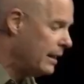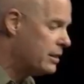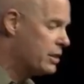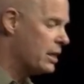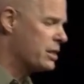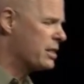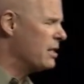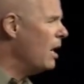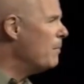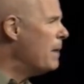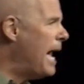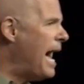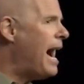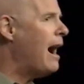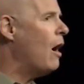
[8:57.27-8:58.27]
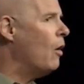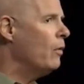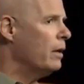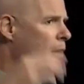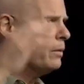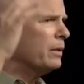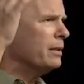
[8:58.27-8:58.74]
says, somehow,
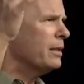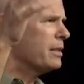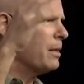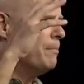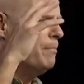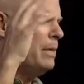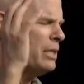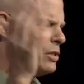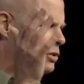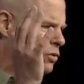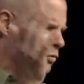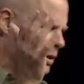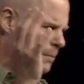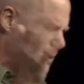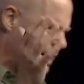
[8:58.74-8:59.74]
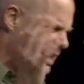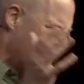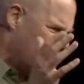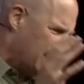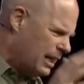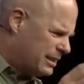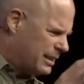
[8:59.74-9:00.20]
and it's a mystery, but
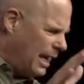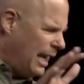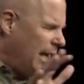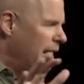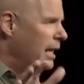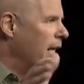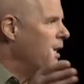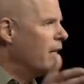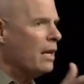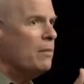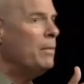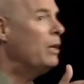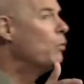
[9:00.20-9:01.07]
attaining, and he doesn't mean